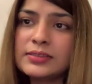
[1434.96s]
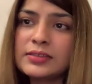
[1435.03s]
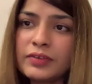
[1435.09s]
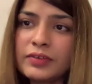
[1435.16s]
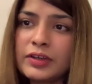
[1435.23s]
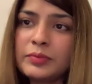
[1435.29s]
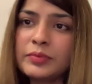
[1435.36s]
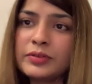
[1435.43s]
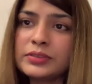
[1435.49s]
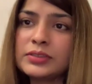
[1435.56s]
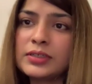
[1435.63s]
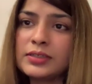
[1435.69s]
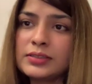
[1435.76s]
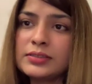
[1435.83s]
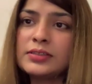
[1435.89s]
in four
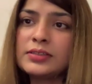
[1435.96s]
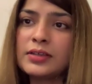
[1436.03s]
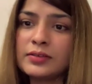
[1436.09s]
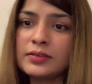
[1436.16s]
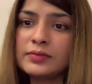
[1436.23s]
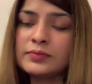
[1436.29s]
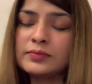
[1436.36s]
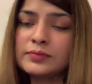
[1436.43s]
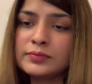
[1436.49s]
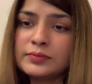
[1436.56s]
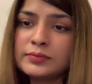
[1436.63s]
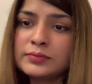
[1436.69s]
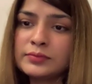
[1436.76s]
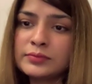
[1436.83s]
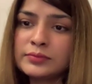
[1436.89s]
precise. in four months
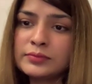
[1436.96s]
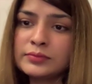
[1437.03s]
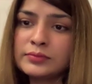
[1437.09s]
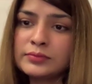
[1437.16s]
you will get